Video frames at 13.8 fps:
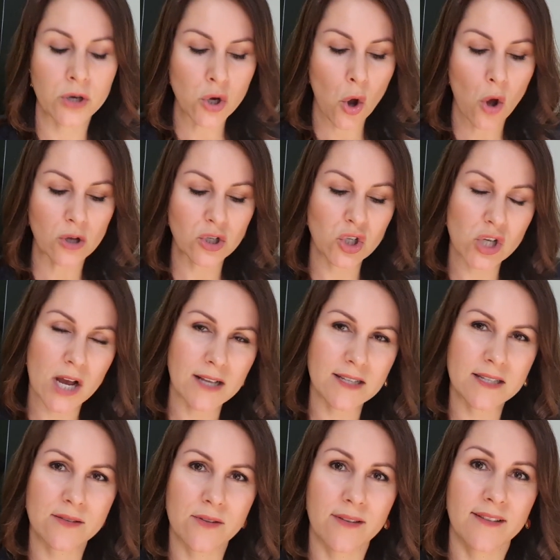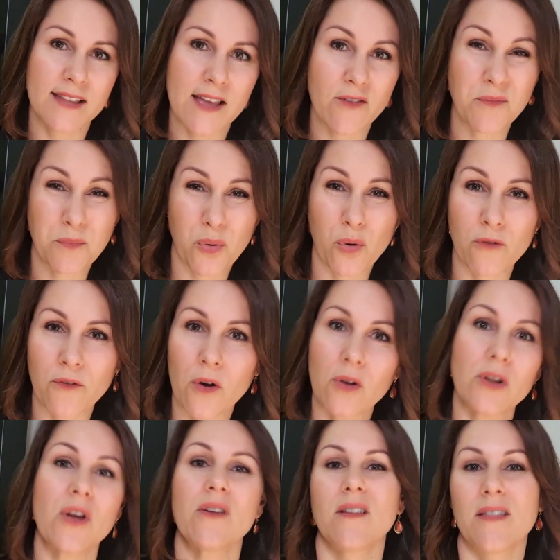not just the 7
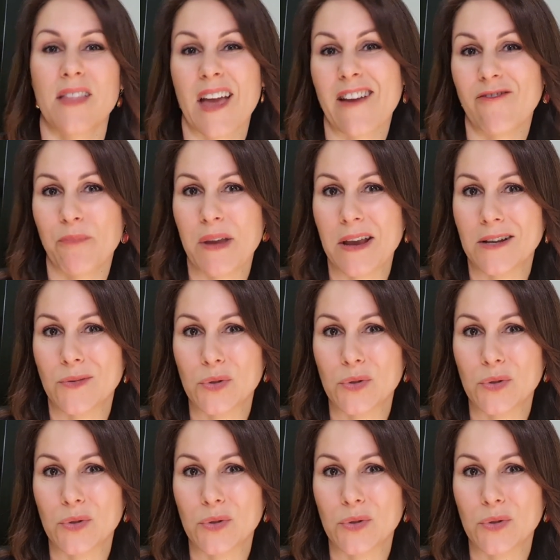portfolios that they've picked,